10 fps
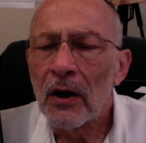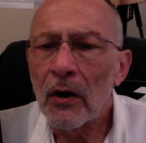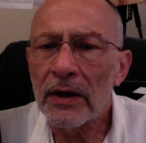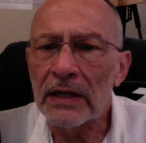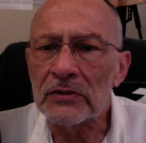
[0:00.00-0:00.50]

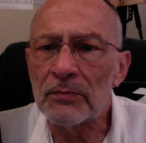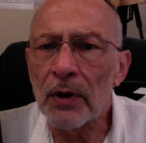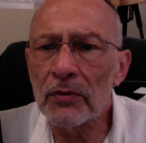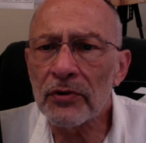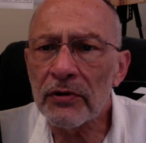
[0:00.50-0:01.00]
Okay, so
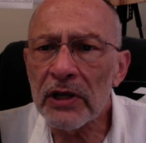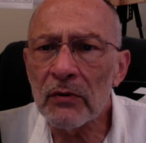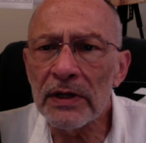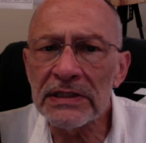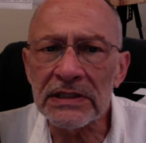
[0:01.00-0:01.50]
both are
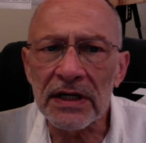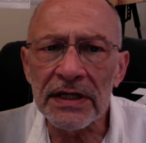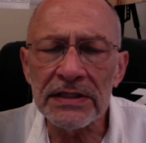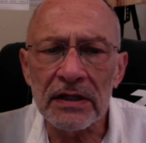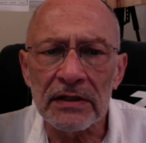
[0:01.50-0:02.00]
equally
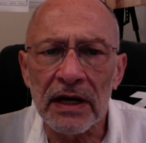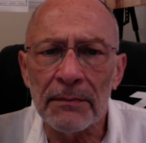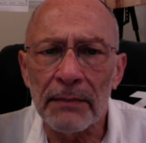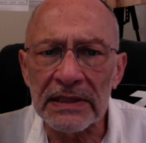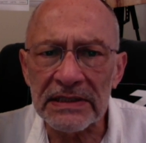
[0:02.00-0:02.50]
studies on the
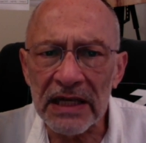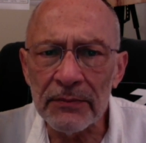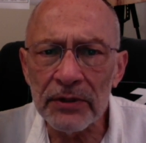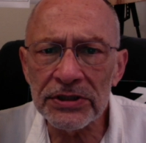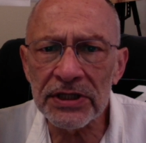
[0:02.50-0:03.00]

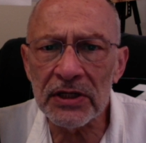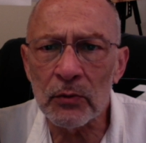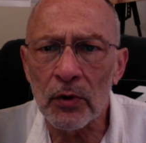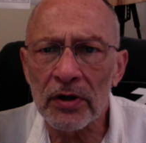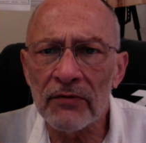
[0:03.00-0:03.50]
Maseh Bereshit
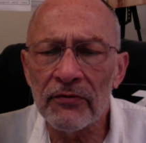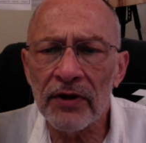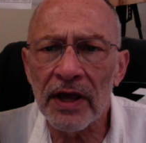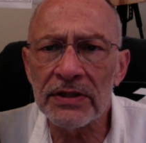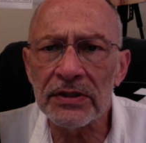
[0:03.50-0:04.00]
work of
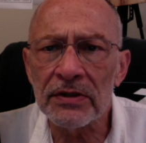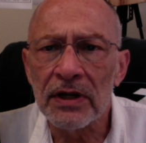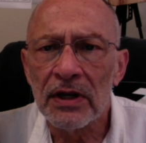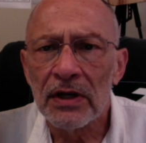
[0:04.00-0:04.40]
creation,